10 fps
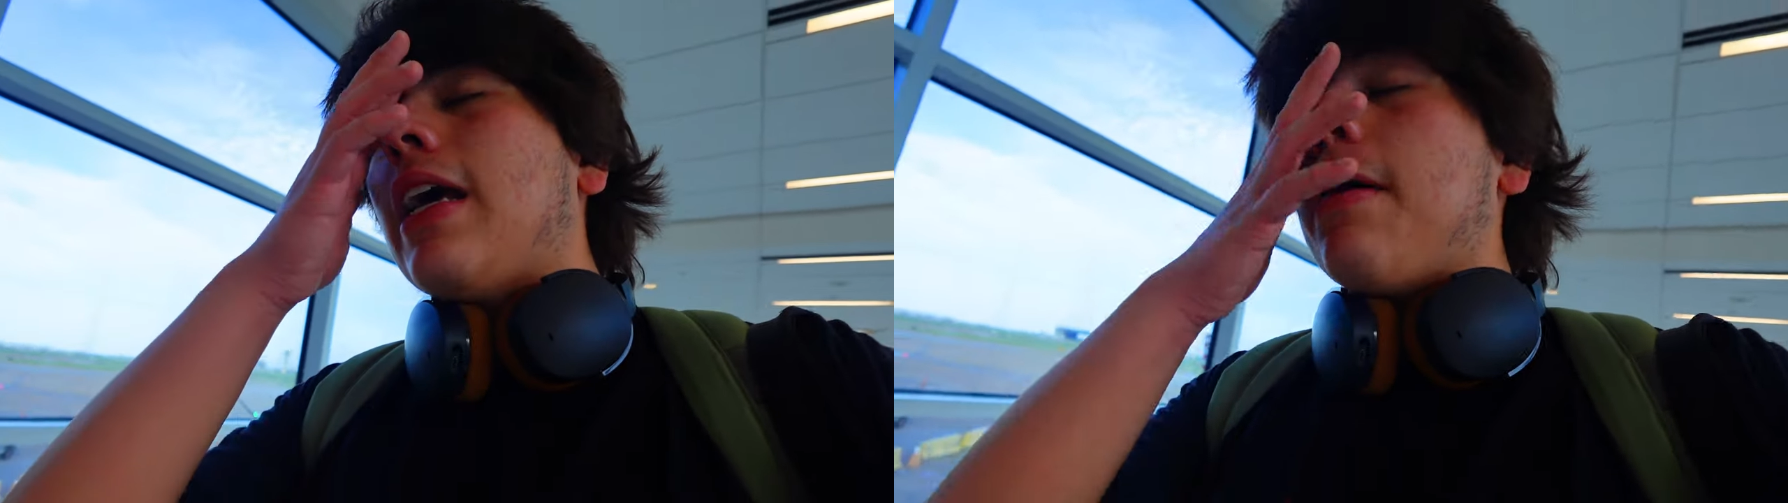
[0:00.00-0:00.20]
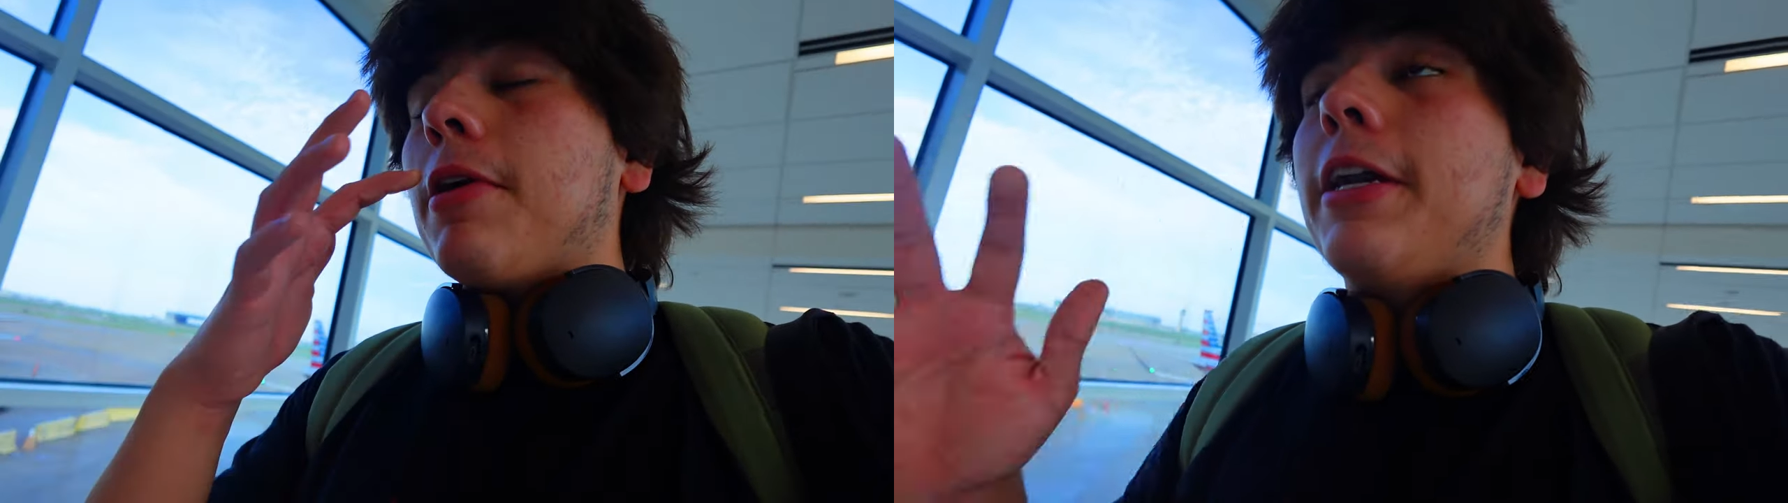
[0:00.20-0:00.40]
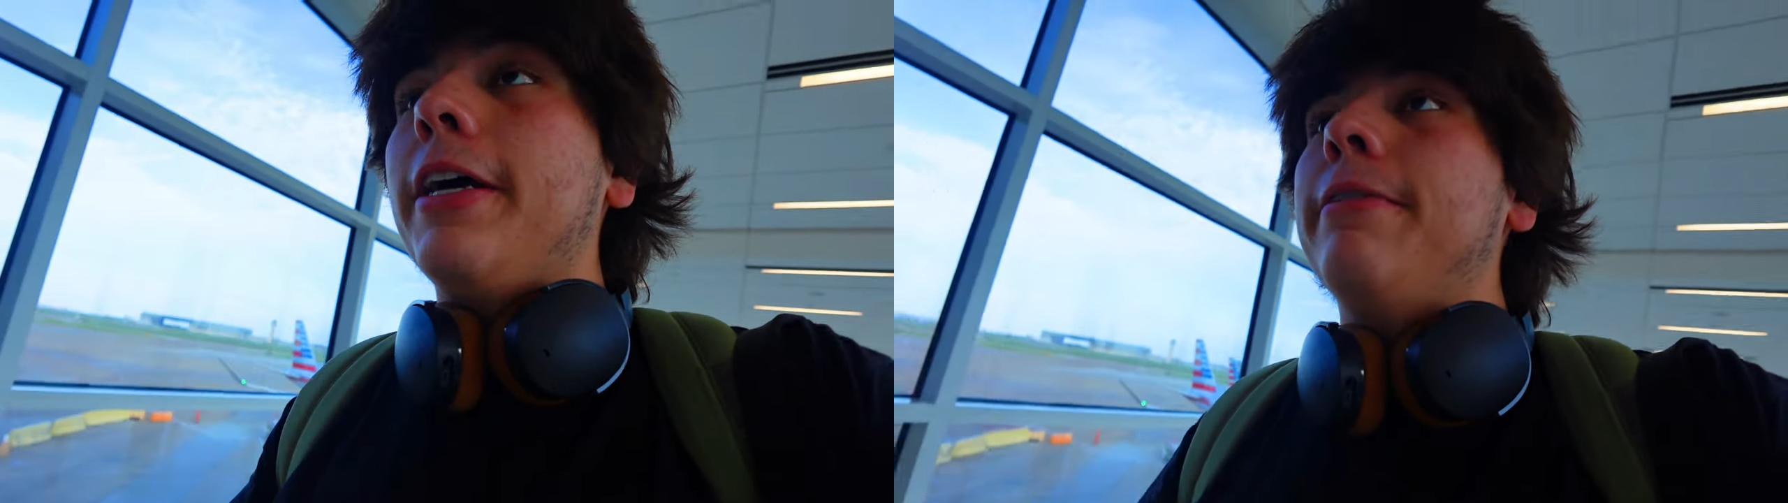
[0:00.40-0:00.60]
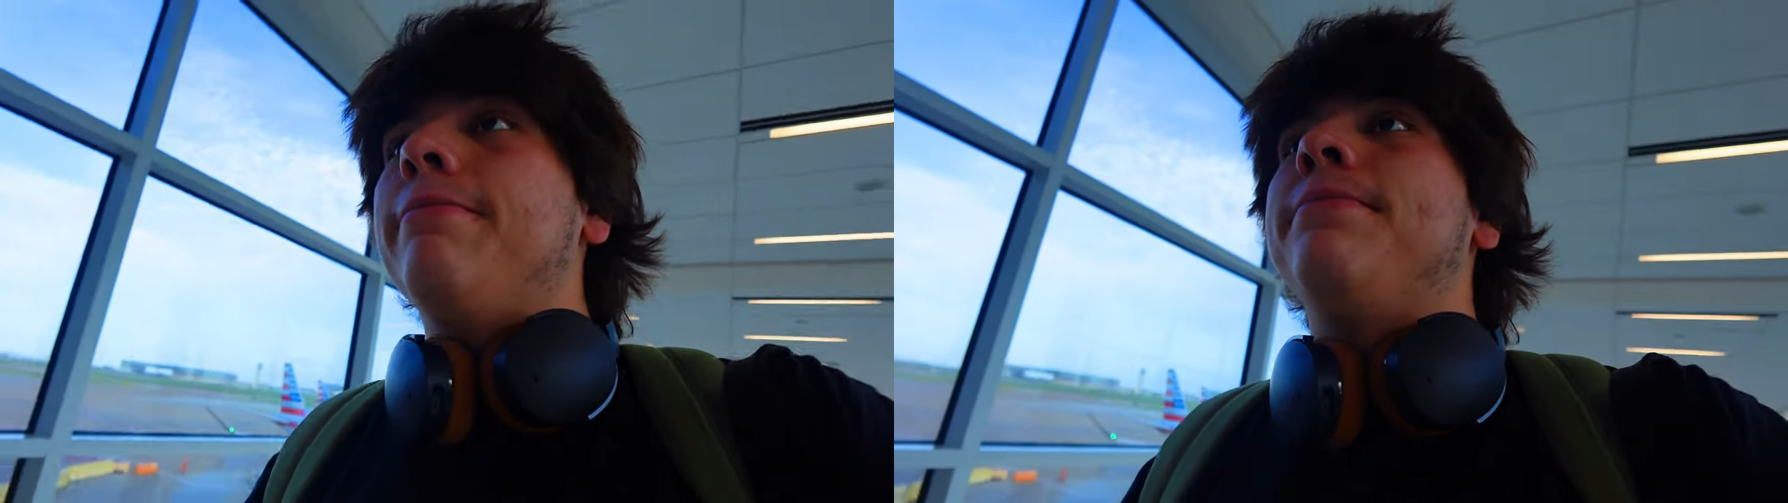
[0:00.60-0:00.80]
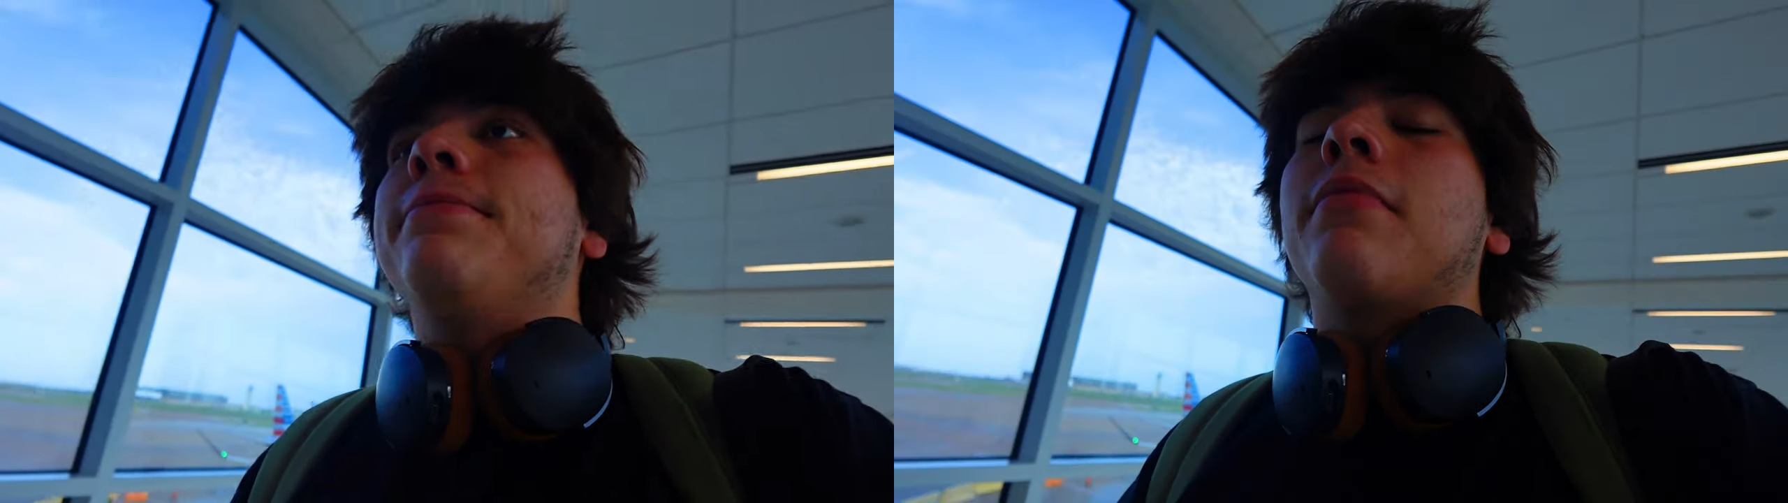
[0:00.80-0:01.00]
I'm gonna
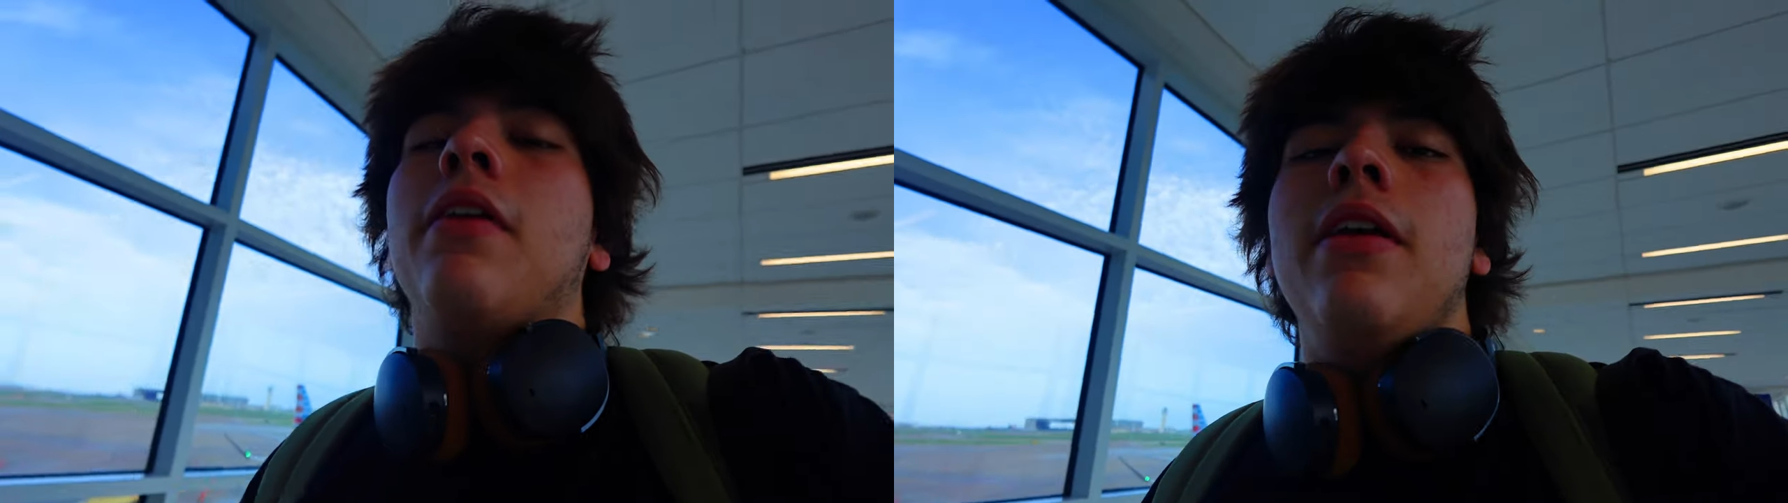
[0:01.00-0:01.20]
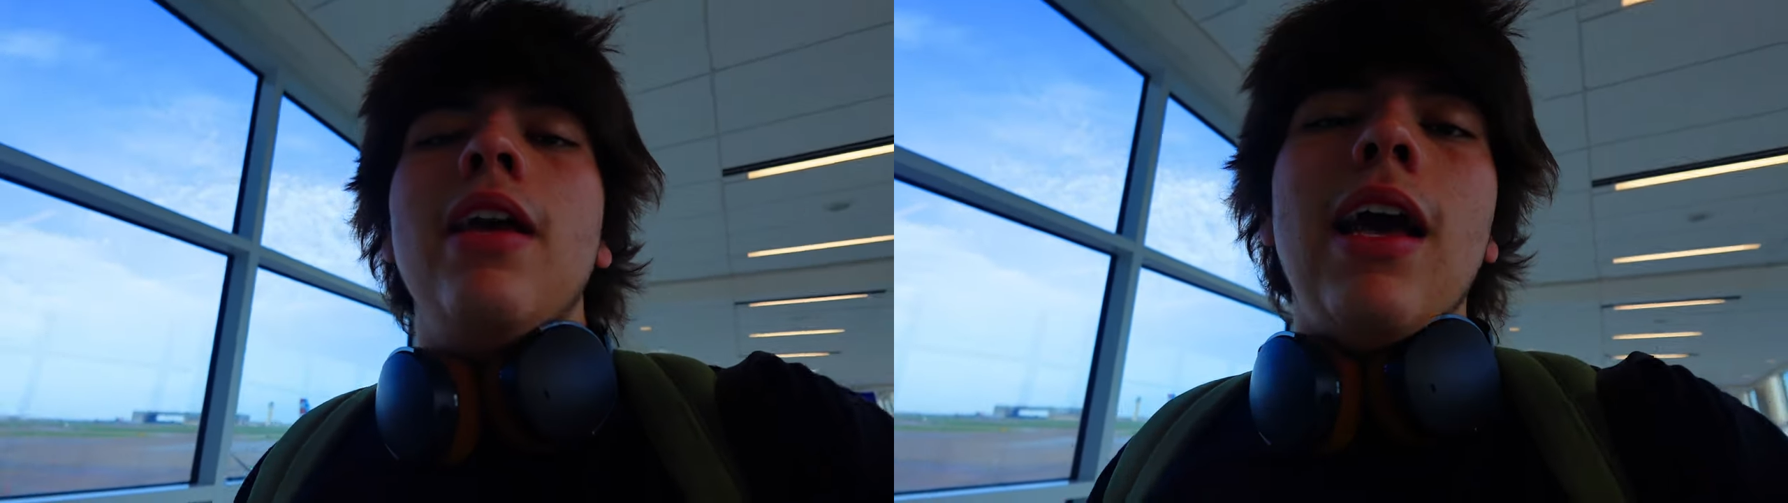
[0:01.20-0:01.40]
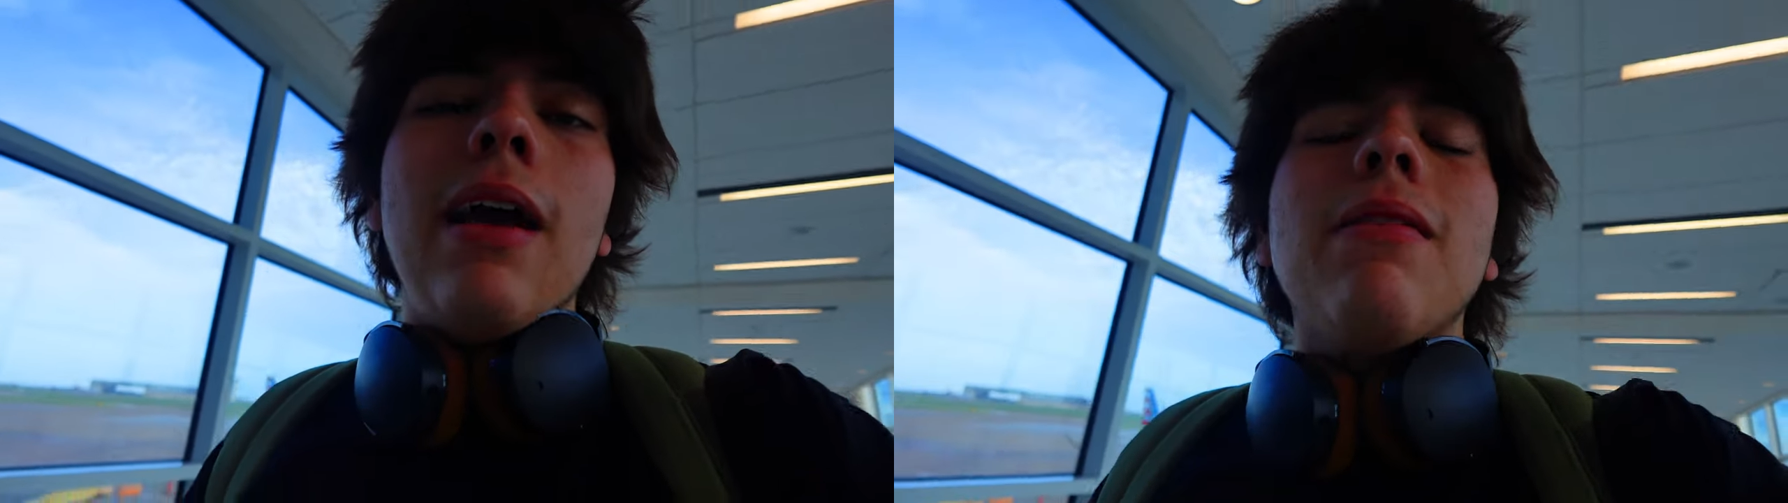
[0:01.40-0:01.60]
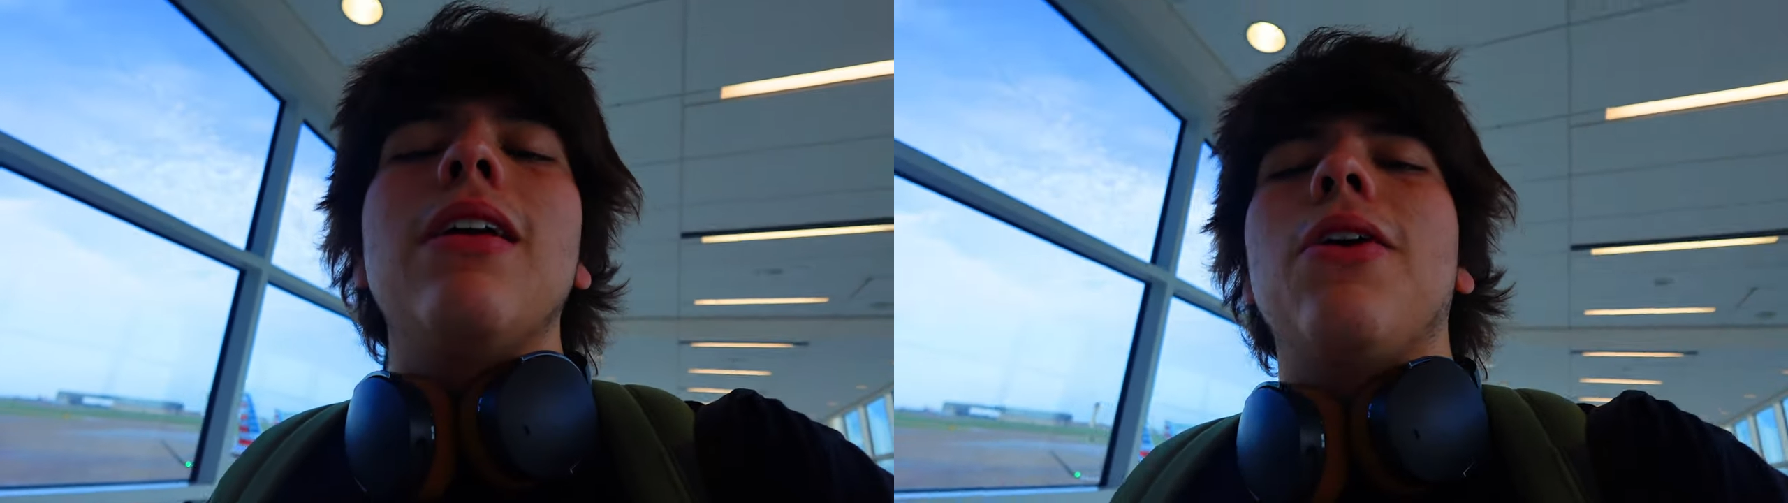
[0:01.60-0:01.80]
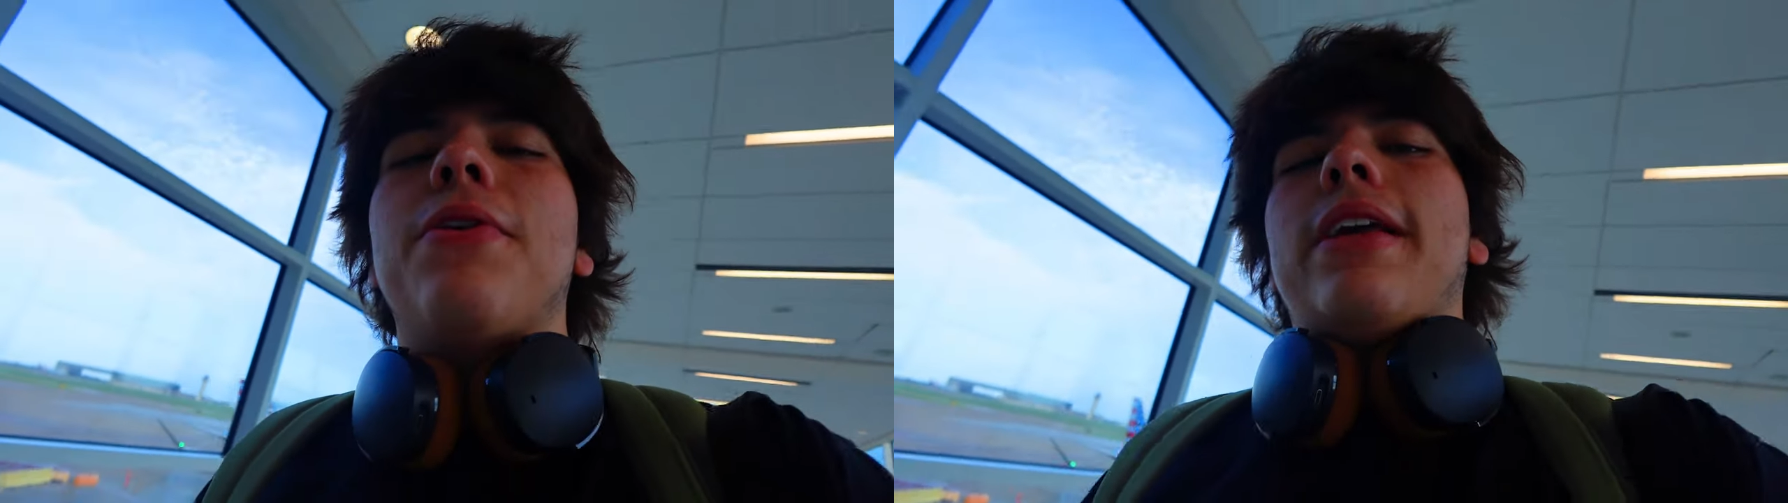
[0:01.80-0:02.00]
go